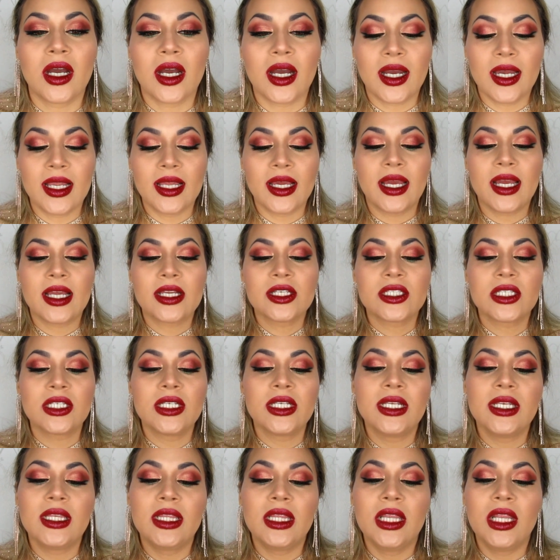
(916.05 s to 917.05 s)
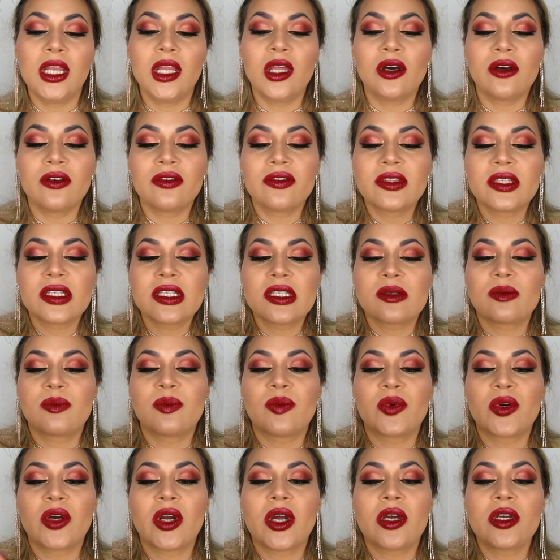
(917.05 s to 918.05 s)
I actually love this
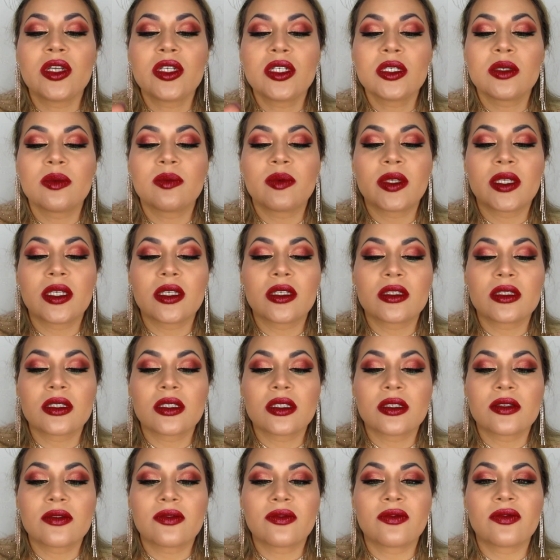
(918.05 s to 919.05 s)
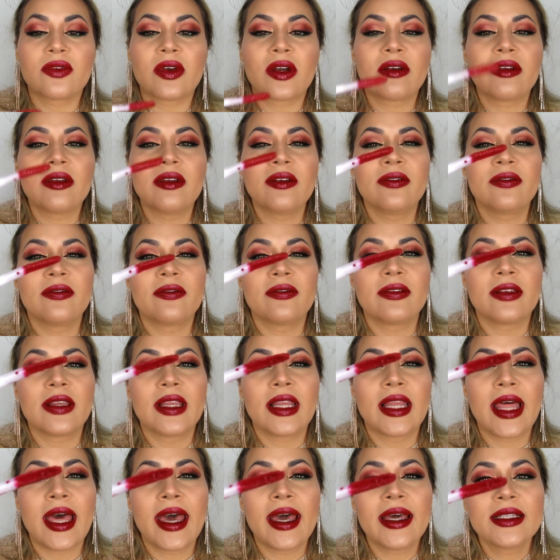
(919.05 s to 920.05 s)
brush because it's very
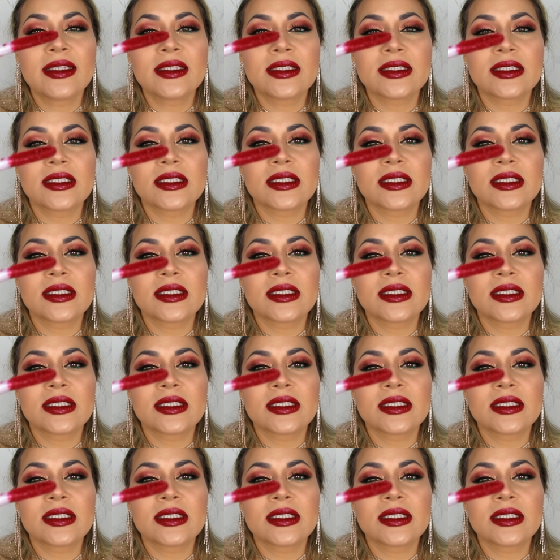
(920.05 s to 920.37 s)
flat.